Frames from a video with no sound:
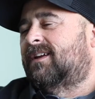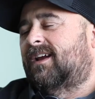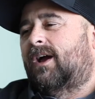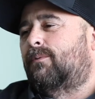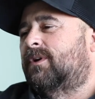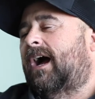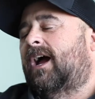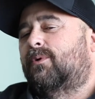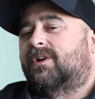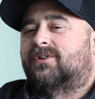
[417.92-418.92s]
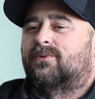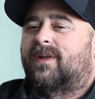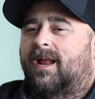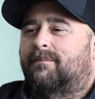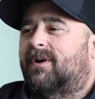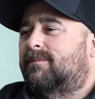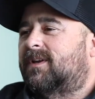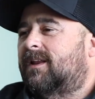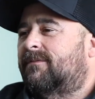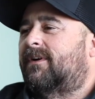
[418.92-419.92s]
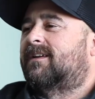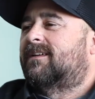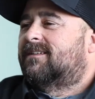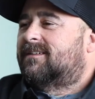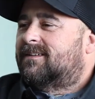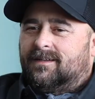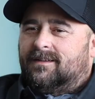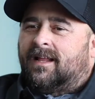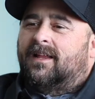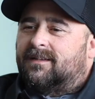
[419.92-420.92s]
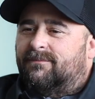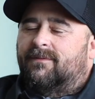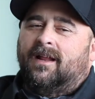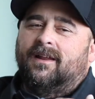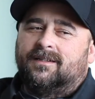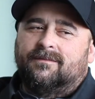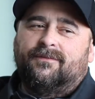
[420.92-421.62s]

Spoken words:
Yeah, I wouldn't do that, but I mean, I like the